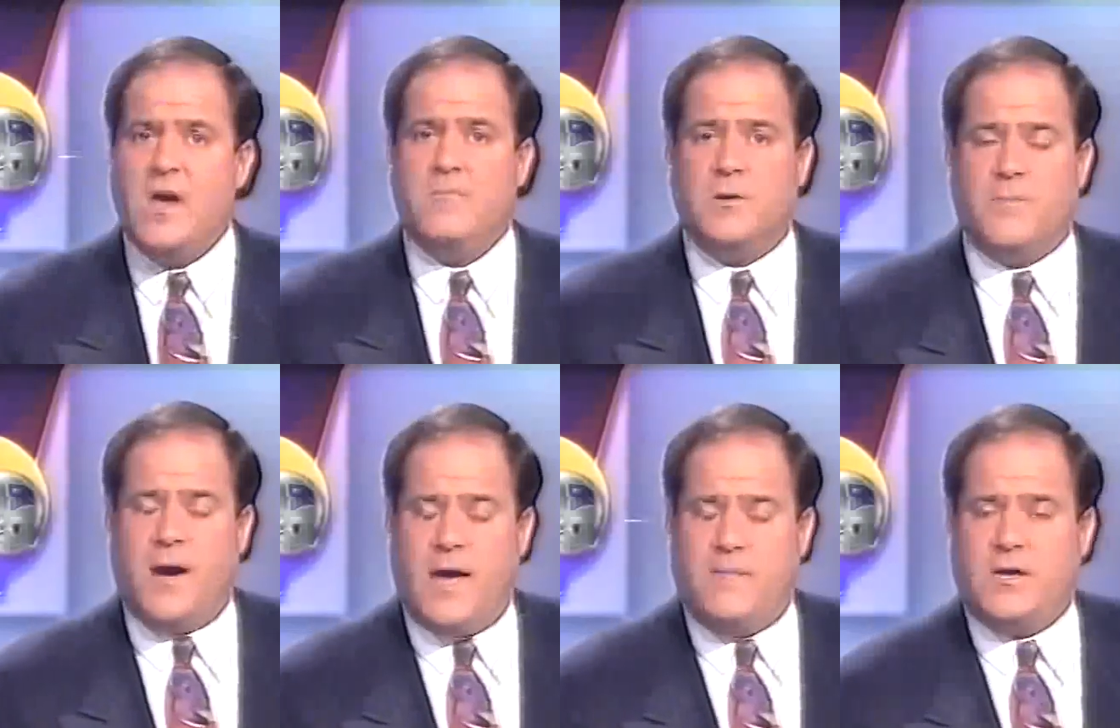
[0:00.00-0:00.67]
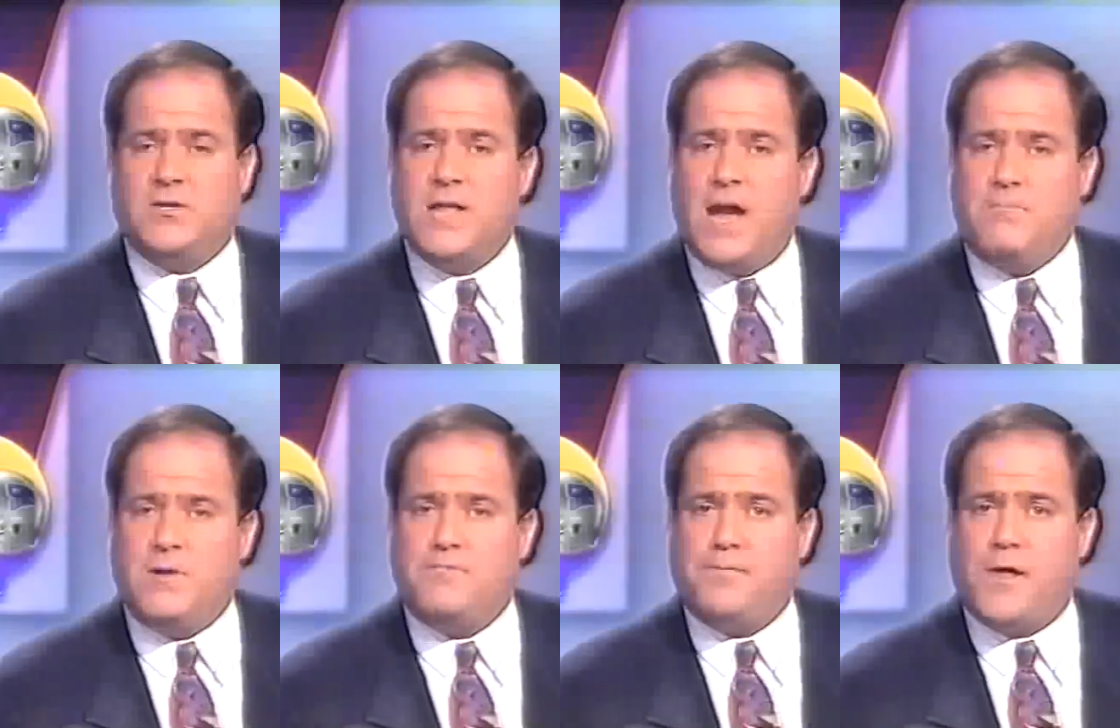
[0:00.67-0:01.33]
But Miami has not
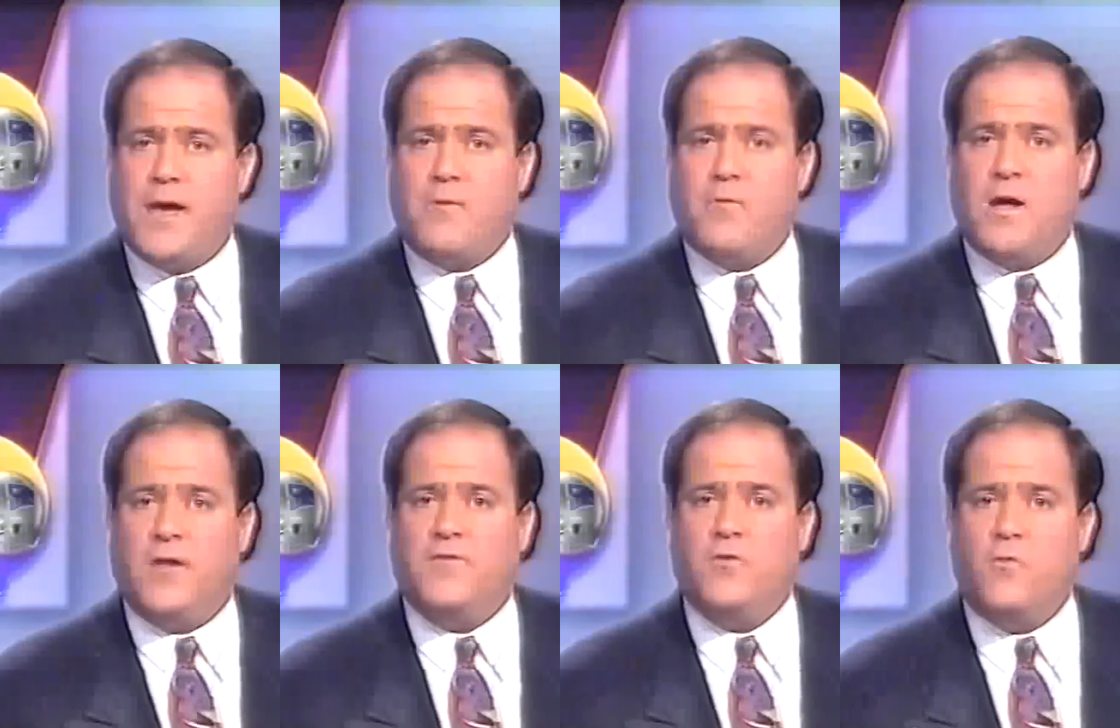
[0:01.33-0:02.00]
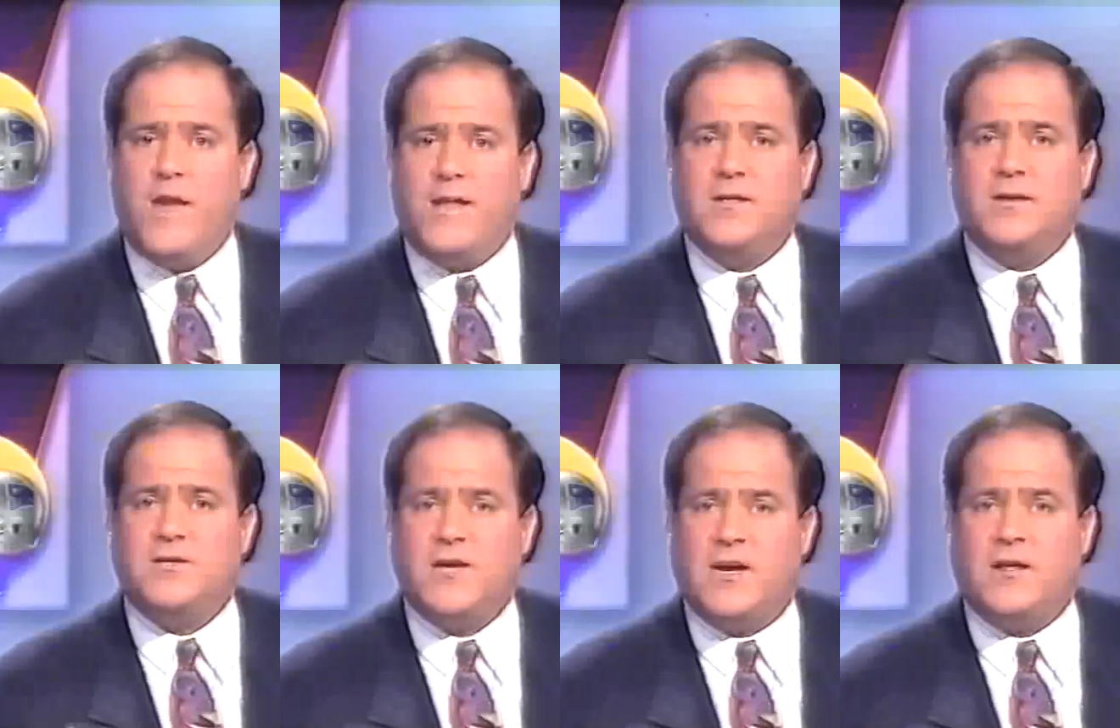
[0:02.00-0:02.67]
been playing well. New England
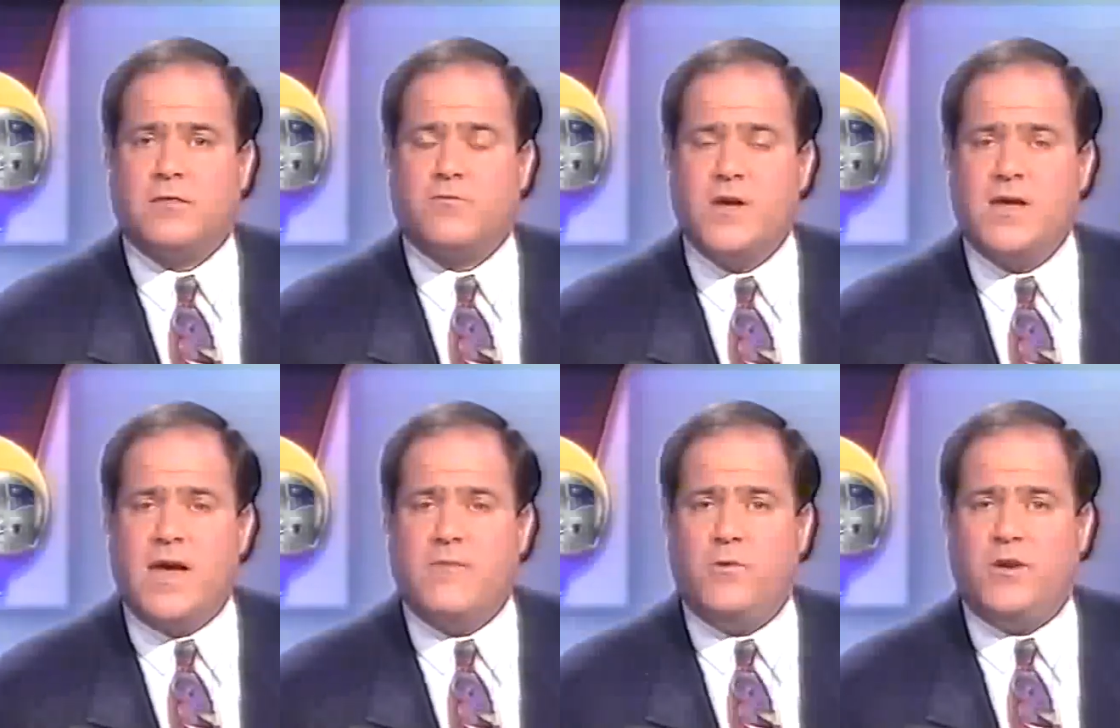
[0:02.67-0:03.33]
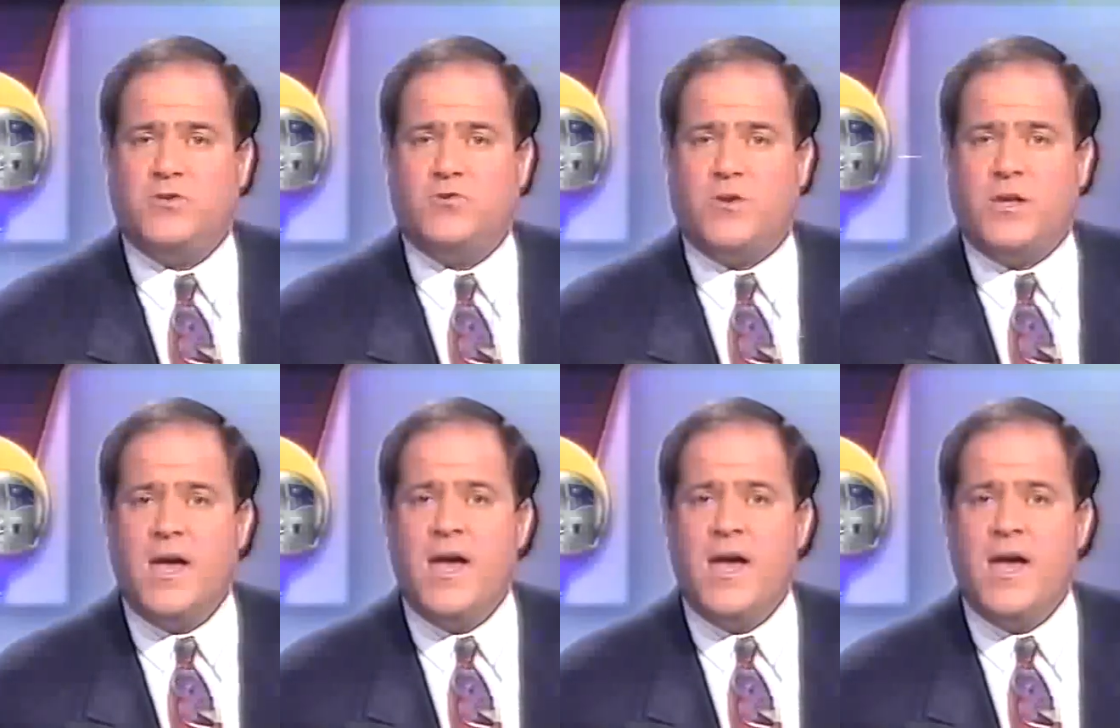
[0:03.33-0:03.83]
is on a three-game winning streak.